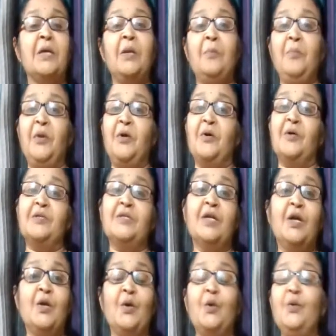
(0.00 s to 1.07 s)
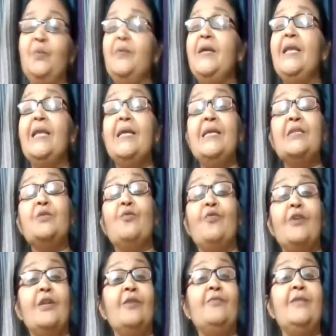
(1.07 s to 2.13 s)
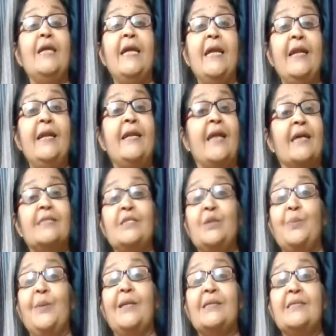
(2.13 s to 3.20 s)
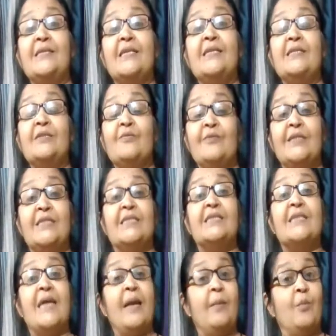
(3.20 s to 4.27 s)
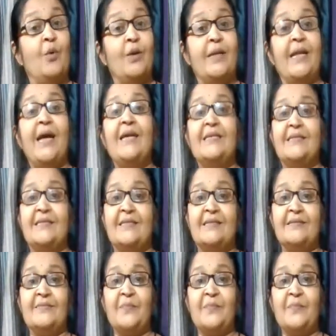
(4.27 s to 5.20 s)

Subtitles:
because goodwill is one of the intangible assets which is amortized.